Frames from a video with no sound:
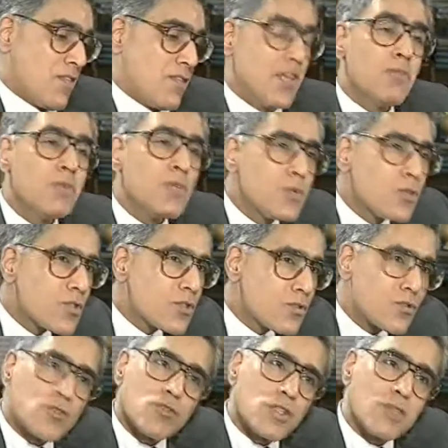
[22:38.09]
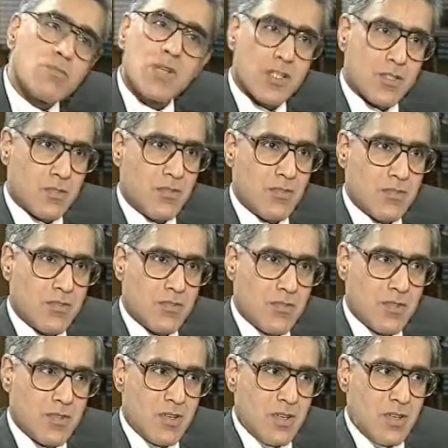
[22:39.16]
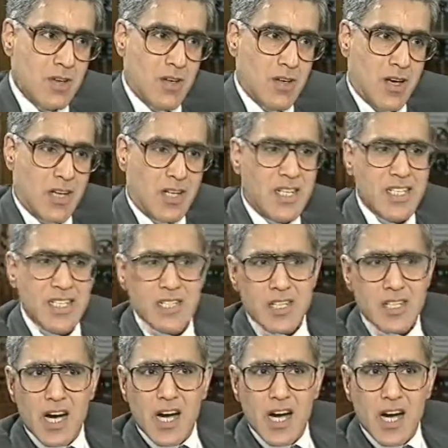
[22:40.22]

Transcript: Then we switched to Jyoti Basu, and he didn't